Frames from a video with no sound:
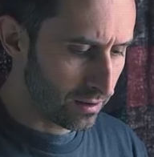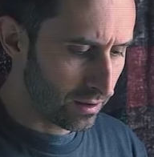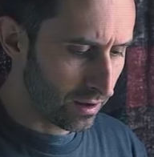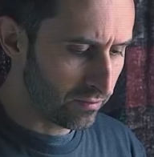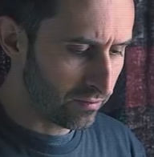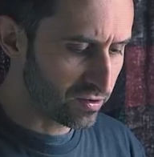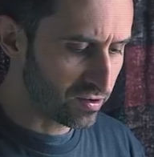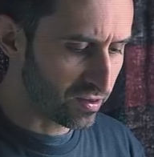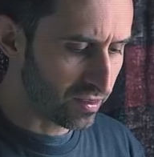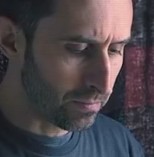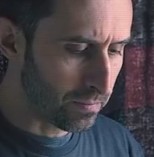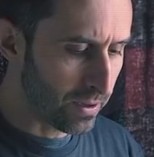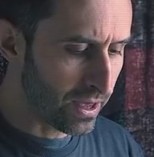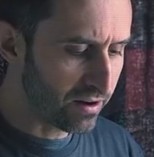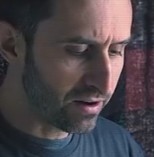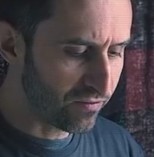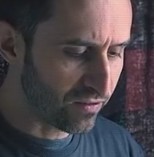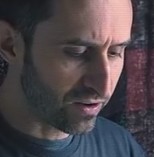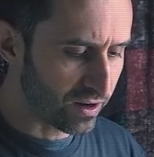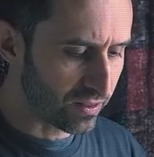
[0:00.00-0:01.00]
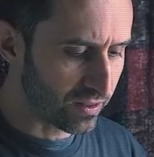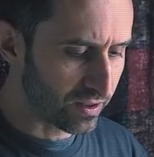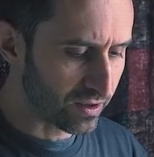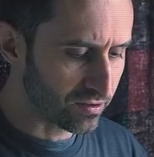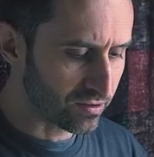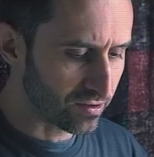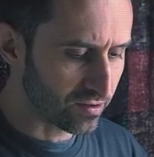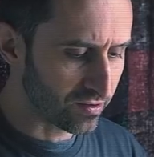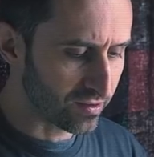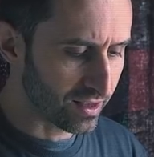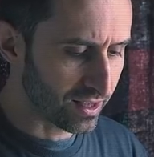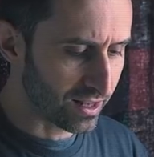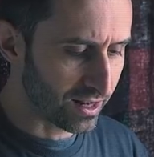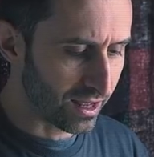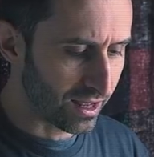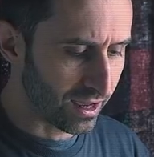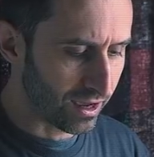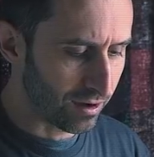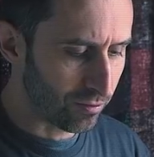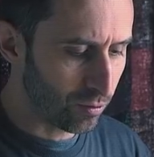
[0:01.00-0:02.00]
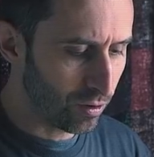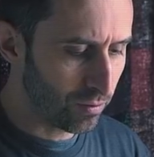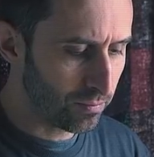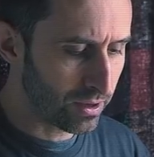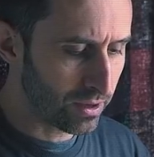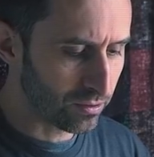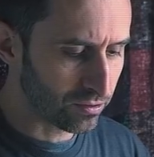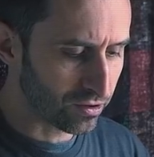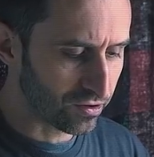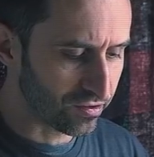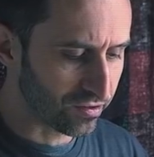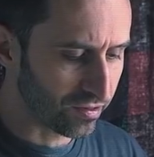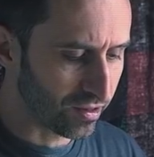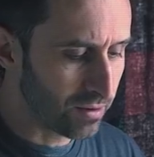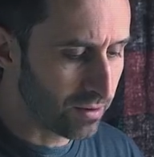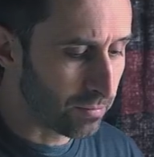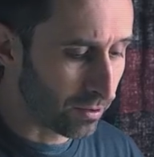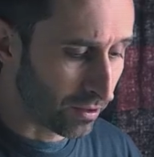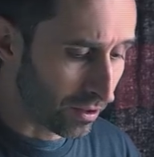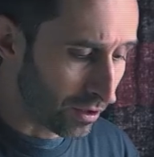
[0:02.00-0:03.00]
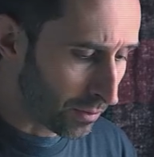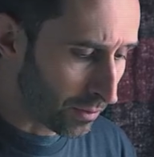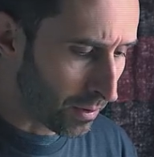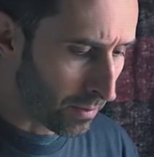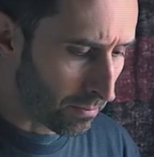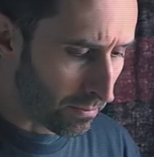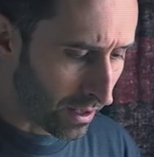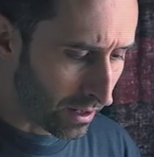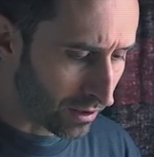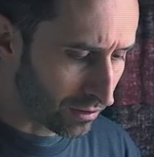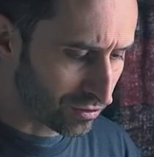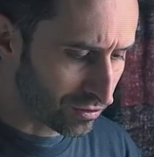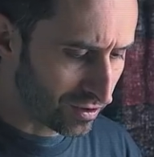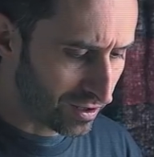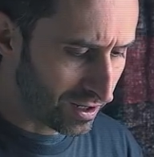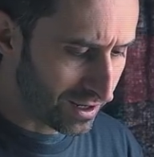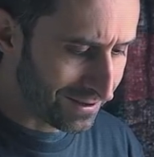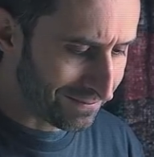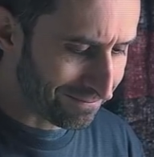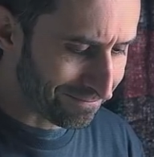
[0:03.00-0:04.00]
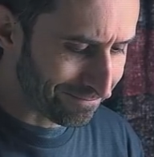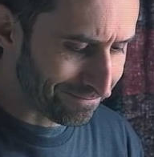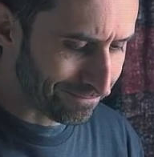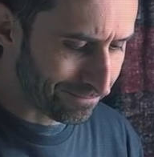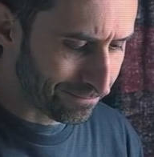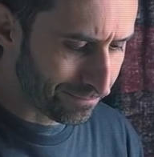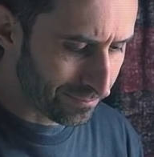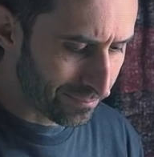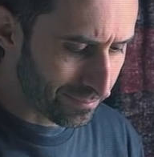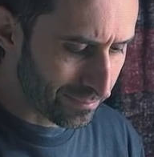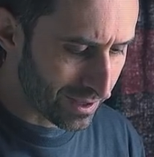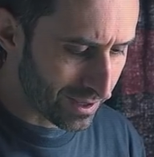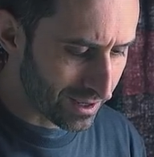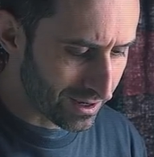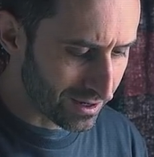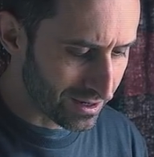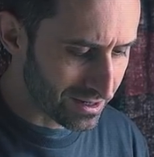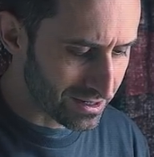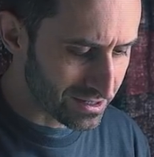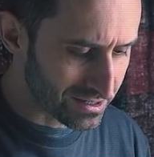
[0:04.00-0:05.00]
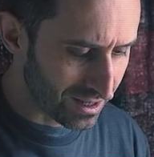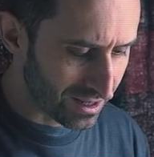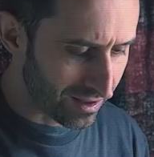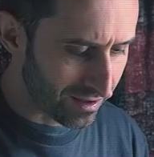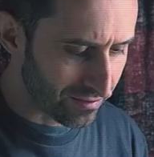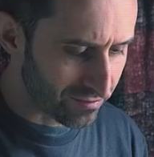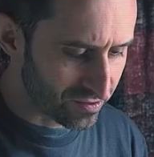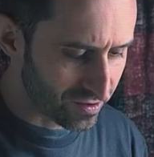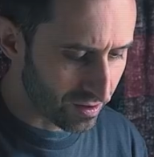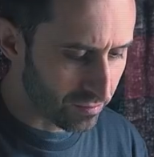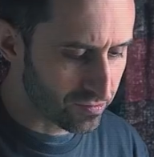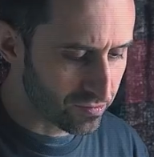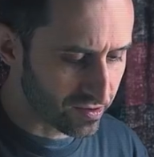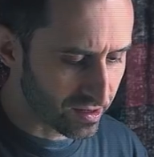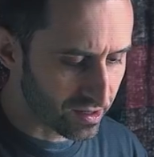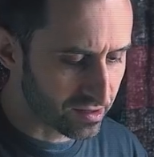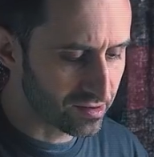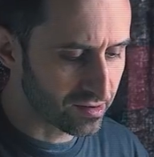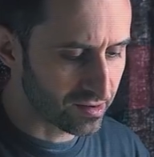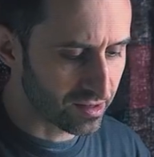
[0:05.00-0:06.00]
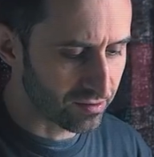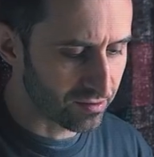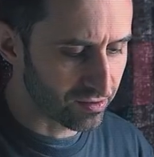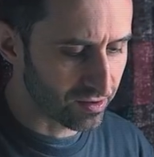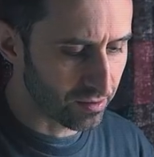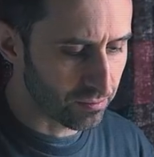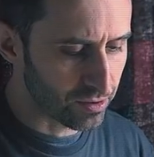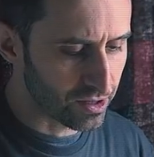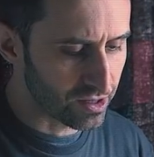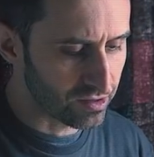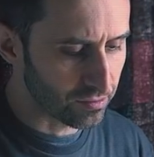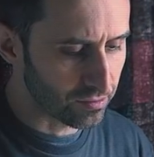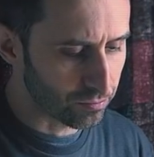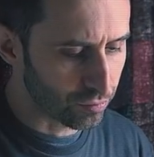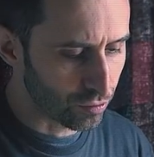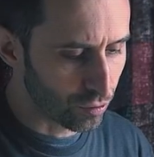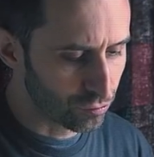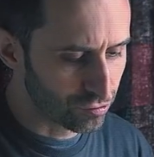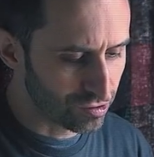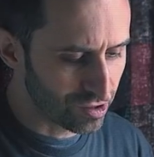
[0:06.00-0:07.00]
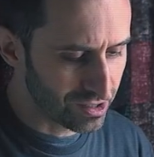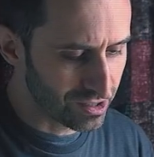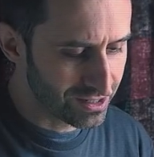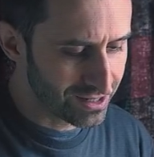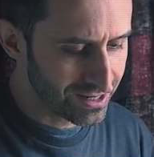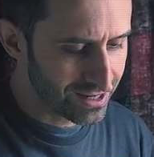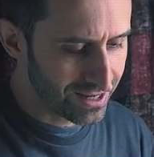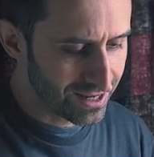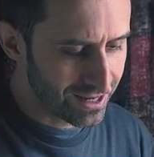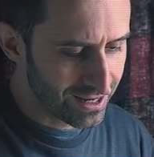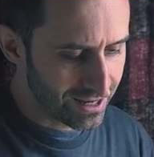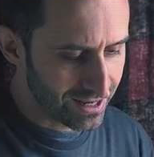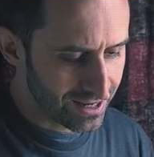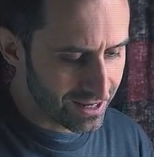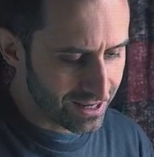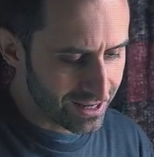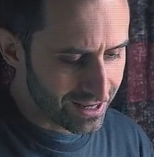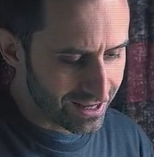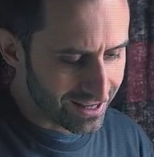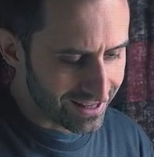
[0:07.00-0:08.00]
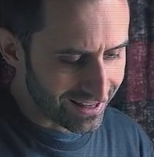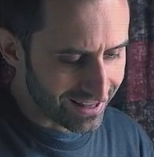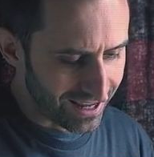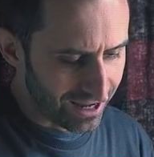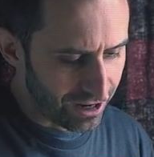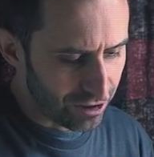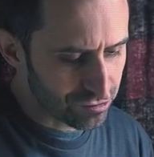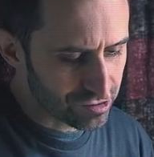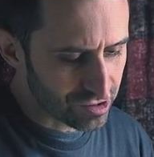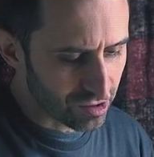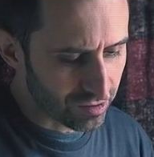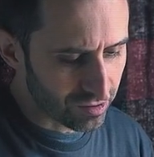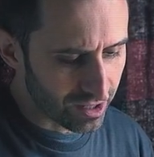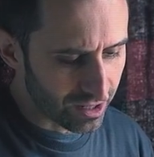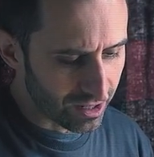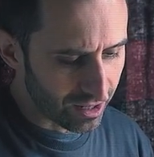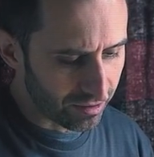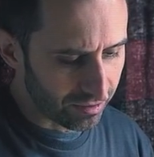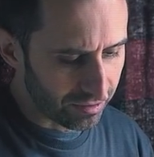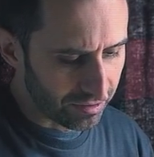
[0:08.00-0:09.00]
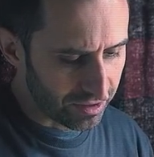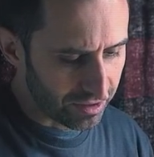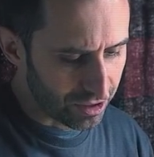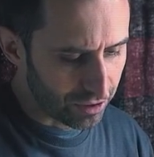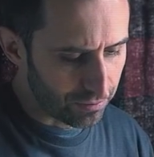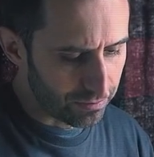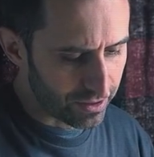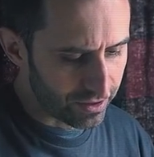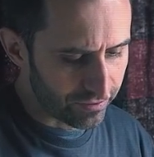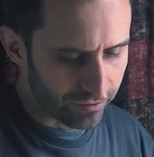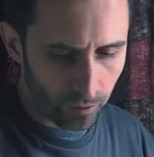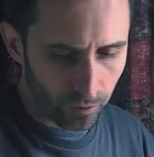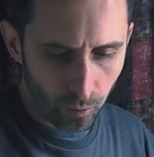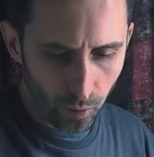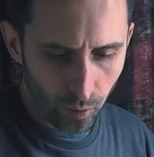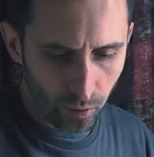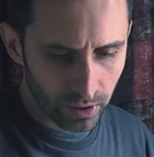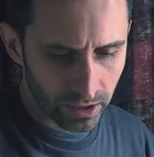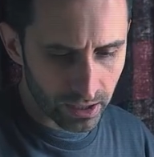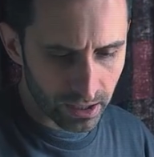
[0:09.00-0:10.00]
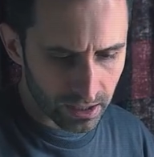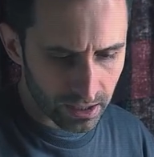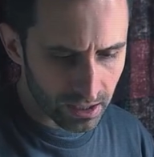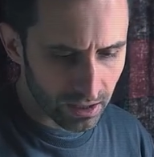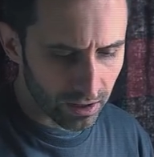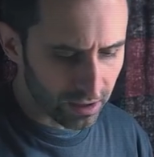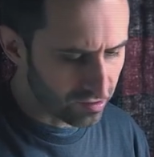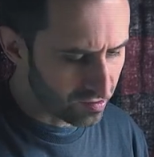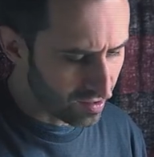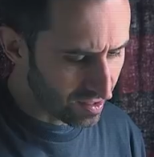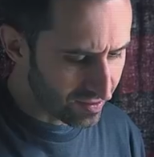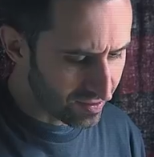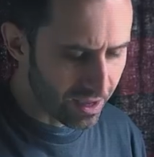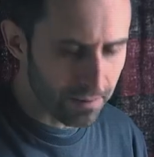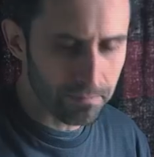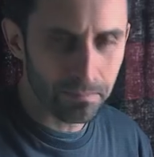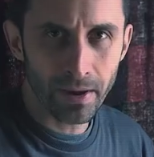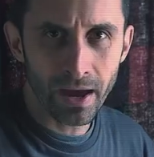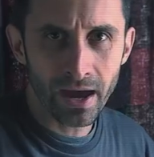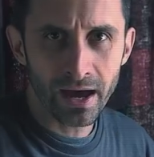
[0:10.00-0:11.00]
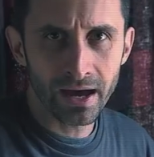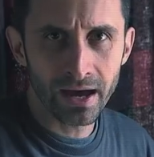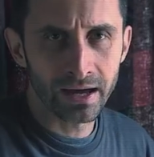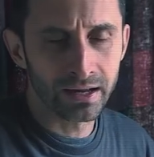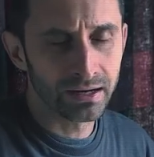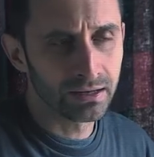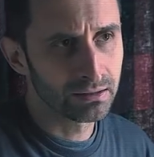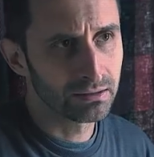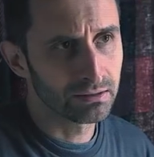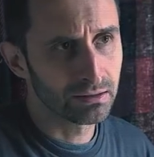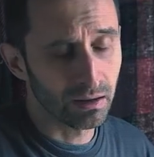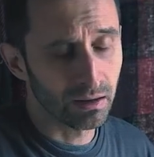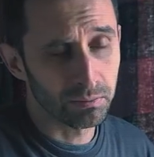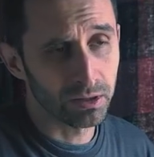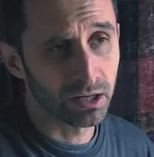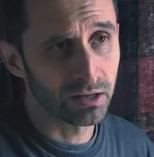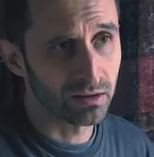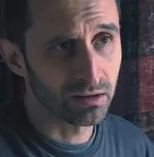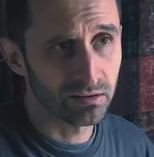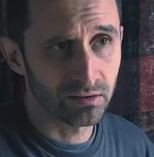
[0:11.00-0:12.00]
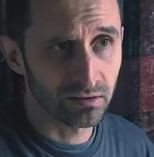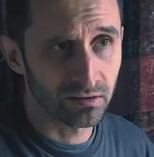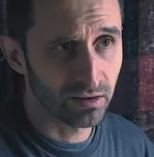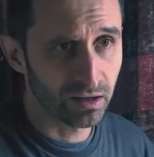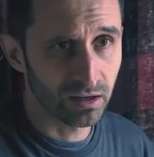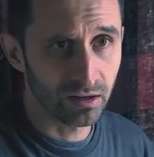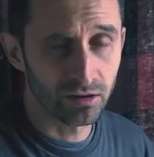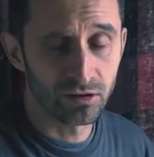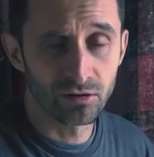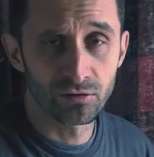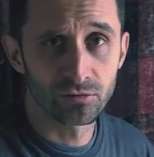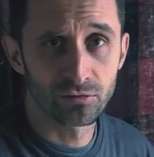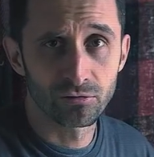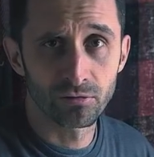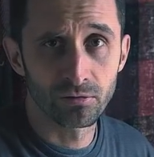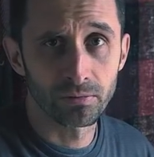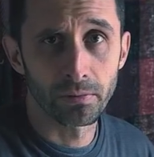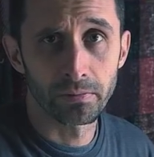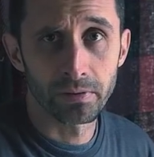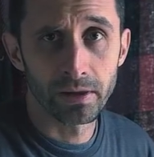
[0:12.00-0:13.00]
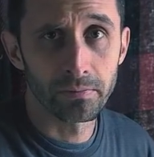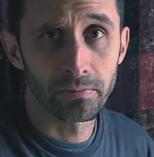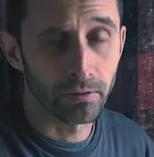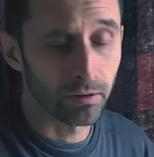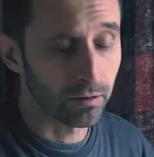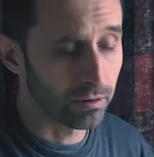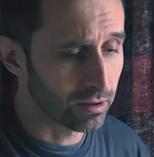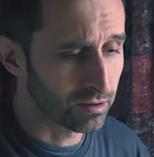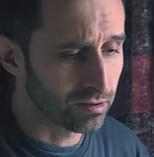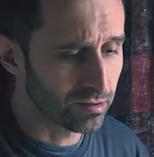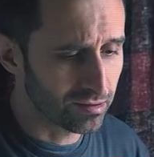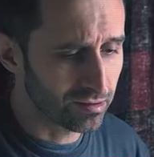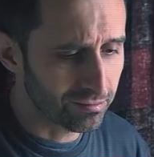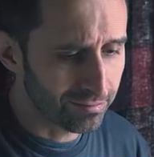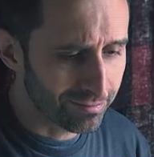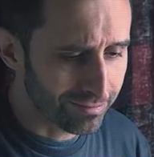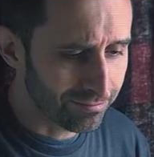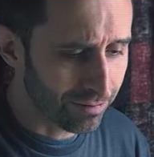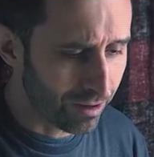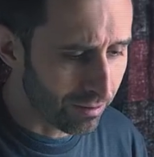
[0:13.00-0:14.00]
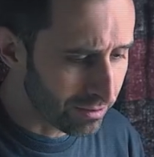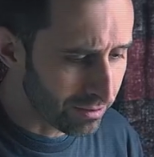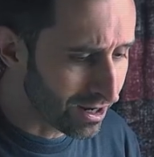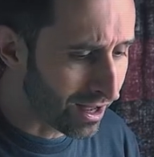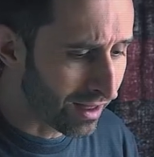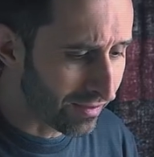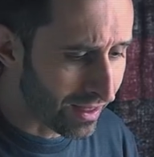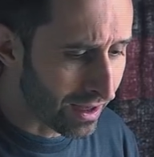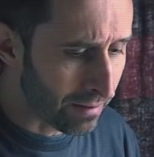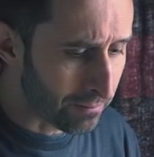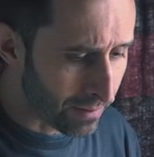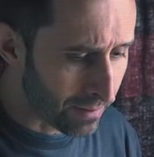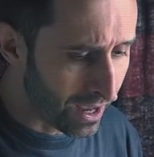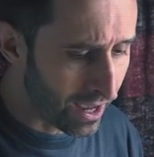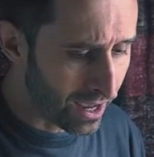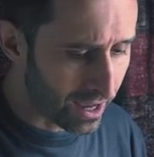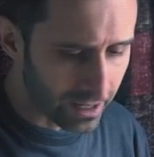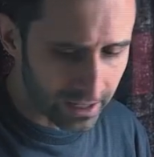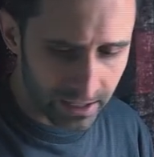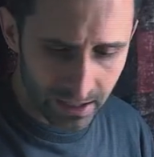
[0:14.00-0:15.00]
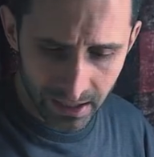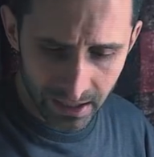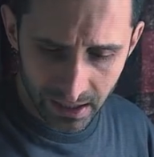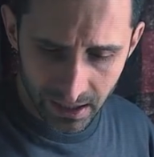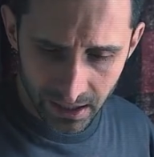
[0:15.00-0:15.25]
obviously the benefit of this is that I will be able to sleep a little bit better tonight, because I'll have some sense that if somebody's approaching the house, I'll get a little bit of a warning. You know, it's not that bad. I mean, unless it's like a huge group of people. It's probably not that bad